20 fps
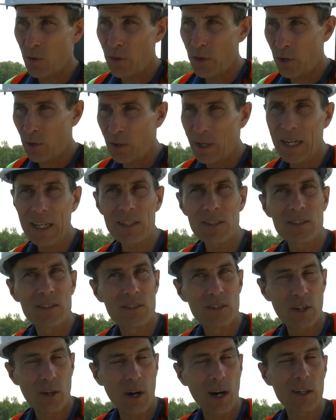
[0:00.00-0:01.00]

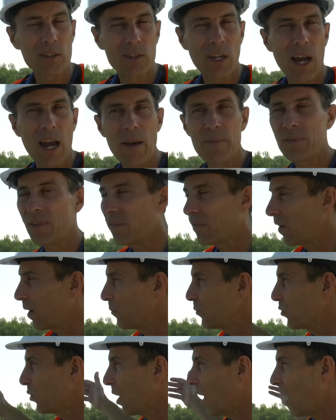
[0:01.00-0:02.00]
There are times if
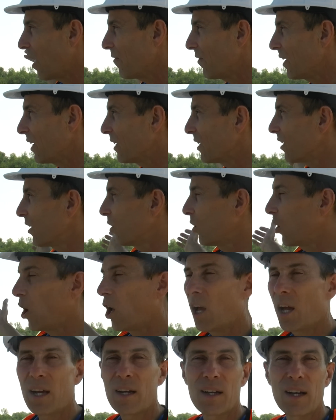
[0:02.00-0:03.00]
I'm driving
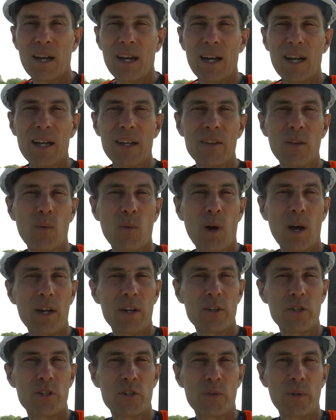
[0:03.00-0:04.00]
along the
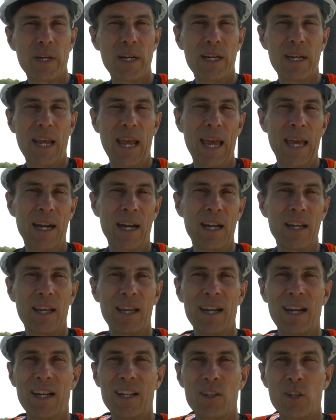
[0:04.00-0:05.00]
water street and
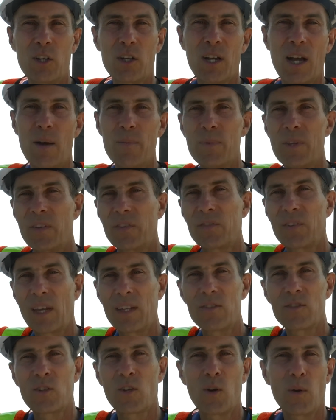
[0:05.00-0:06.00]
I look up, the
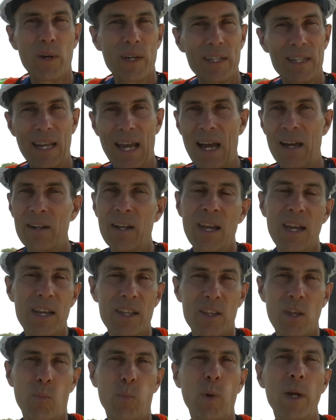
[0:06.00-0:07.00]
sun's going down.
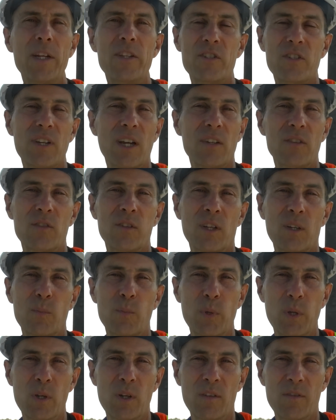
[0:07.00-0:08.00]
The bridge does look
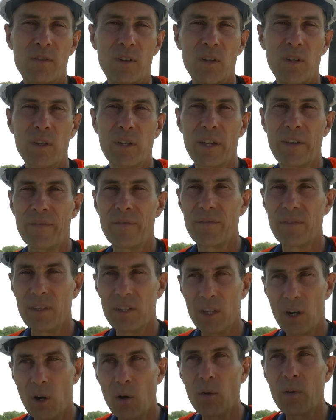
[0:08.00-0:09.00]
beautiful,
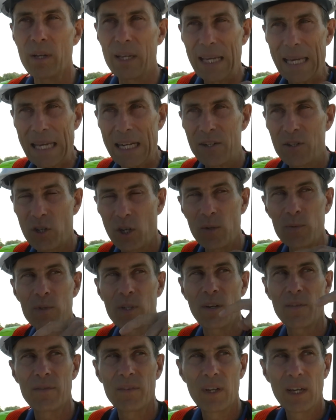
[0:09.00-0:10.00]
you know, in terms
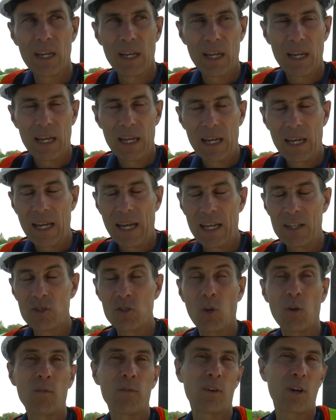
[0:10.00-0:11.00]
of its
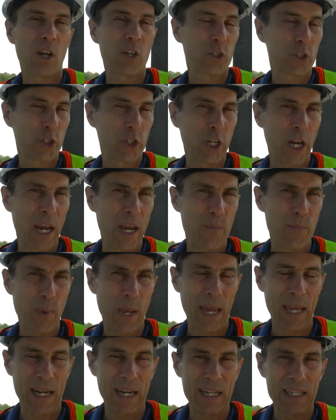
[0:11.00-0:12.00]
overall shape,
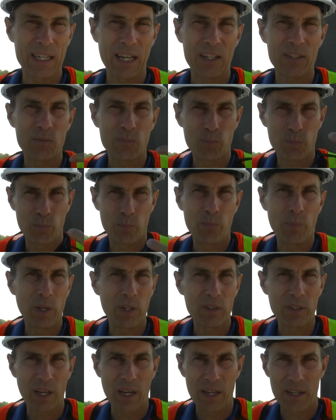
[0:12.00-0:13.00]
and it does
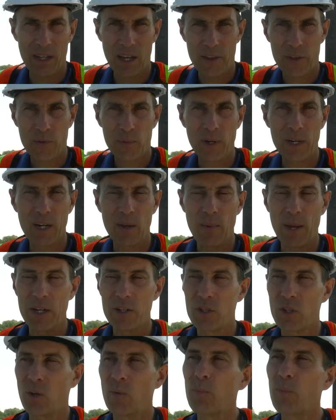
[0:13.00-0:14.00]
build a
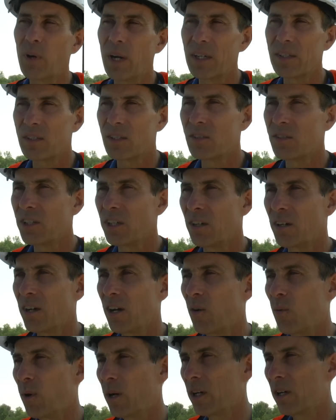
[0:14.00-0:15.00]
three-dimensional presence here on
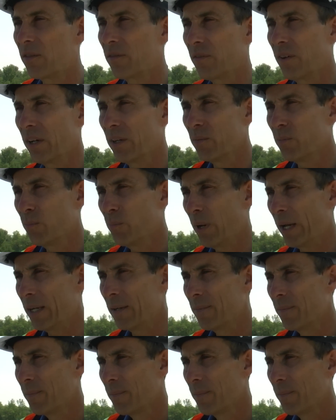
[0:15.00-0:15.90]
our waterfront. But